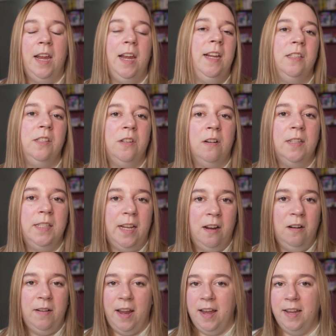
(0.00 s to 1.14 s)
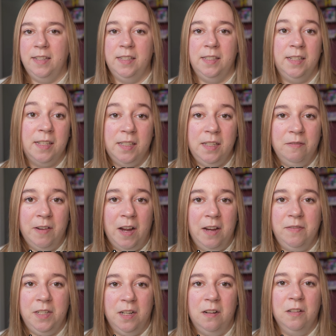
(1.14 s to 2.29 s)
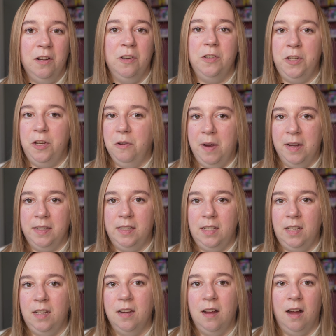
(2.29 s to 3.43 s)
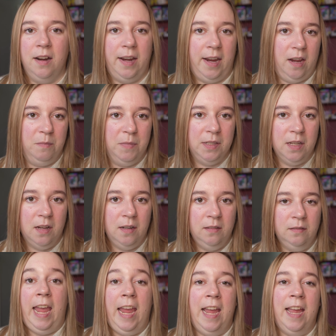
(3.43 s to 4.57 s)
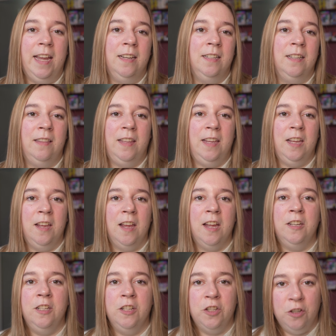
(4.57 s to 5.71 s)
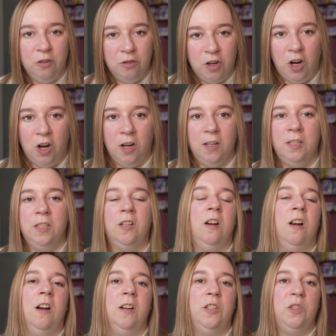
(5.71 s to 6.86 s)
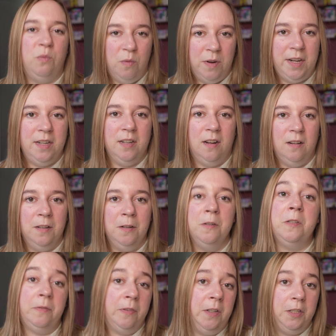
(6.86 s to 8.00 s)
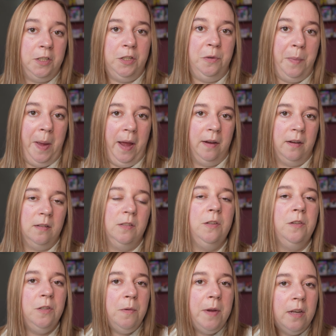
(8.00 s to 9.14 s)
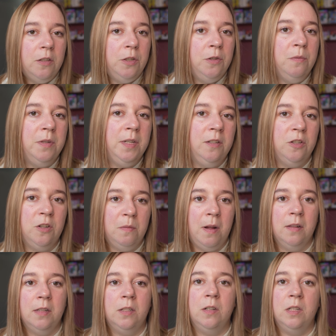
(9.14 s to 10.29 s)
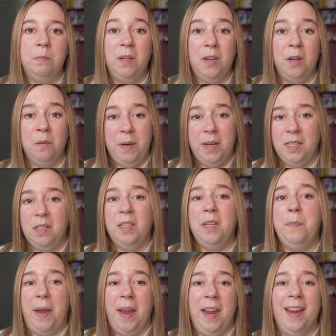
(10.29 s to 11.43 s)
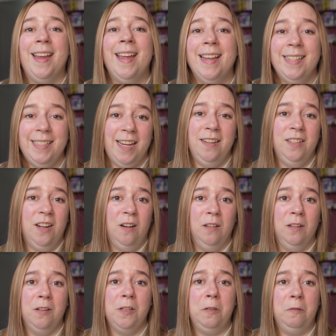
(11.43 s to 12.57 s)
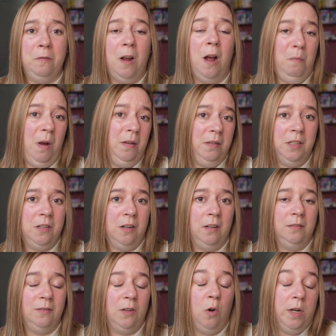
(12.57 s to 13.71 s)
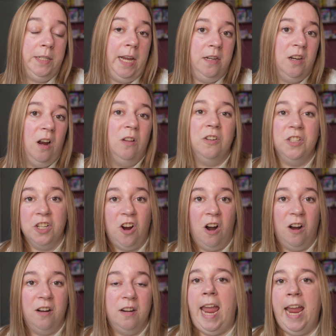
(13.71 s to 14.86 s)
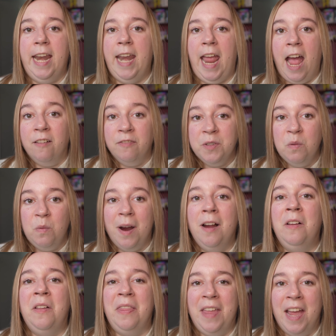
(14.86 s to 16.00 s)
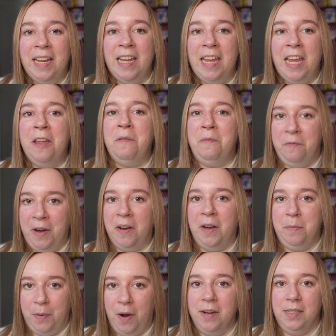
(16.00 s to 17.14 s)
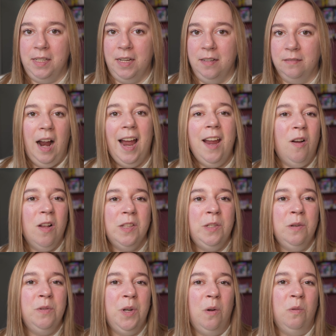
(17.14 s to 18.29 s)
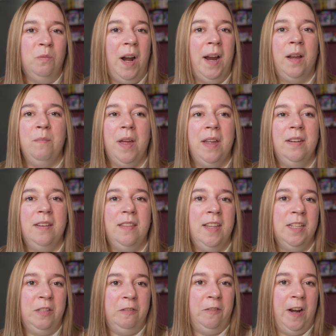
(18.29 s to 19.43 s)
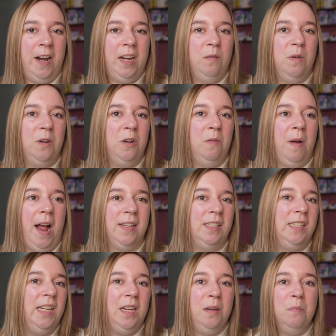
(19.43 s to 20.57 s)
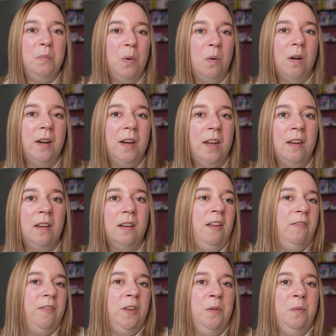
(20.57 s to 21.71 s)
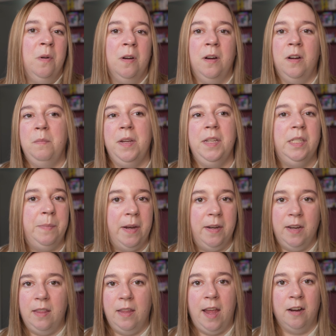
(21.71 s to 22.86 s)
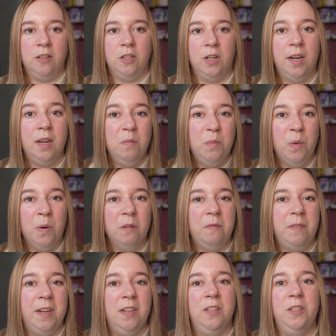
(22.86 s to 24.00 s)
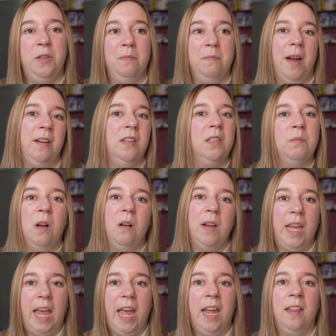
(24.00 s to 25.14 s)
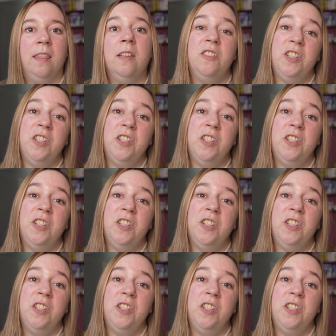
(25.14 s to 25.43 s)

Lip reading: It starts out at $65 USD on Amazon, and the additional cards are $20 for a 2-pack. So you do get 2 digital monsters, but you're basically paying $10 a monster or $10 a card. And after a while, that can get very pricey. I also don't recommend this for anyone who has to import it. If you are going to be spending the extra import fees, you might as well get the